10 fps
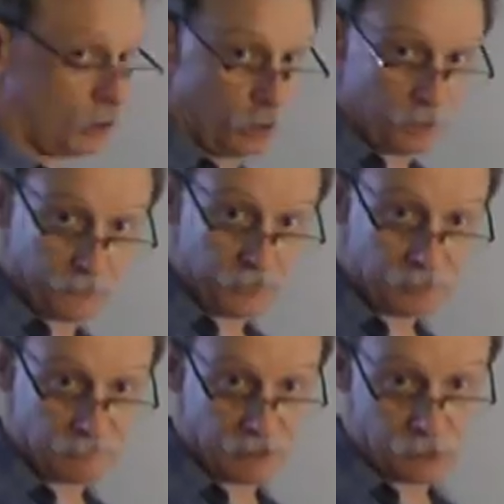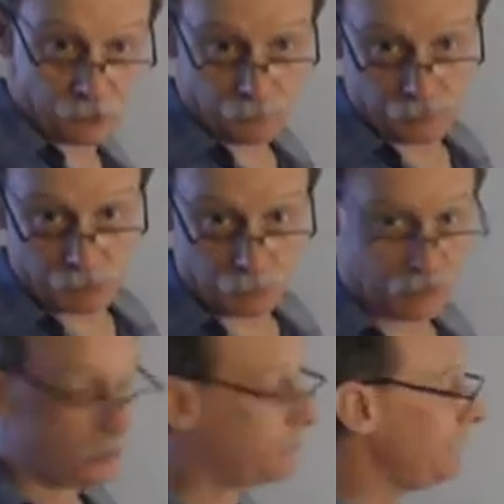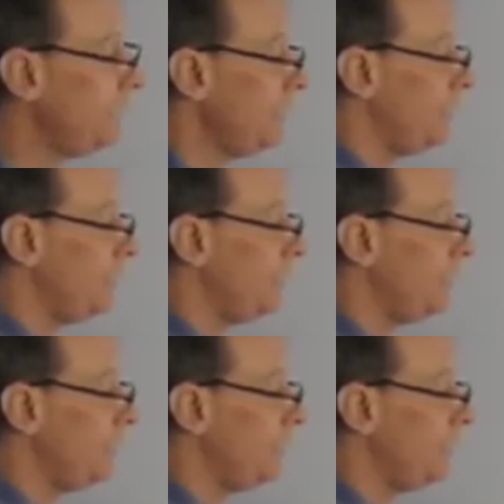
look at federation between them,